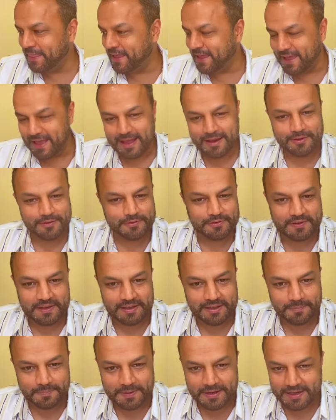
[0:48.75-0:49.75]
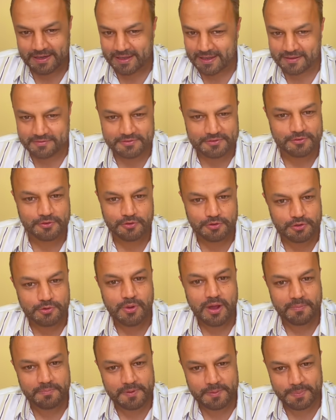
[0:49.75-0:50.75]
And you've seen the PDFs, so
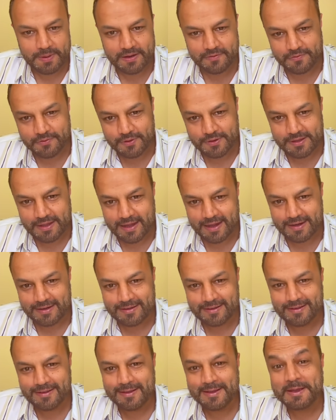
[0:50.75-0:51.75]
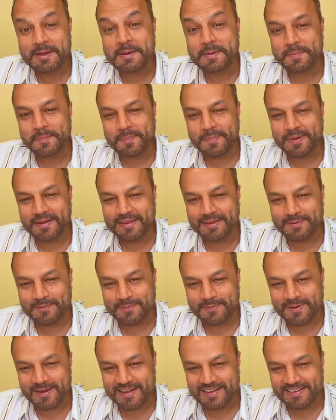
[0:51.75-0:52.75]
you are prepared for that. But the
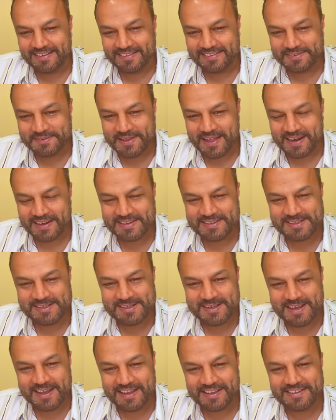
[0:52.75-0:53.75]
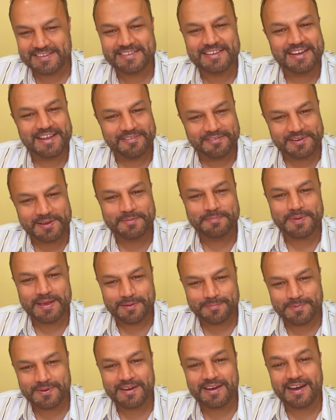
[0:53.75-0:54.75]
ones that change in every
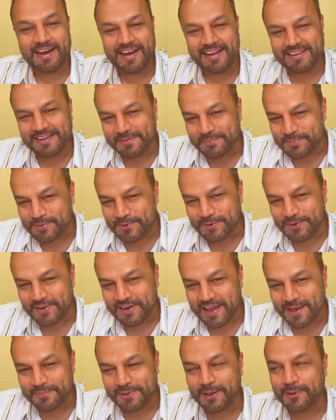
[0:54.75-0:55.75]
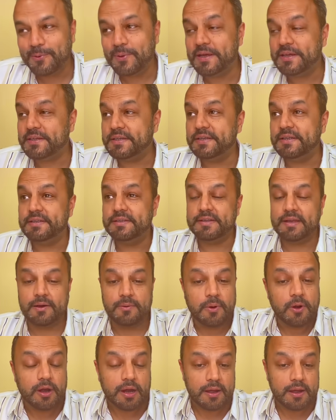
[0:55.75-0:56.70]
paper are the programming questions. Now what?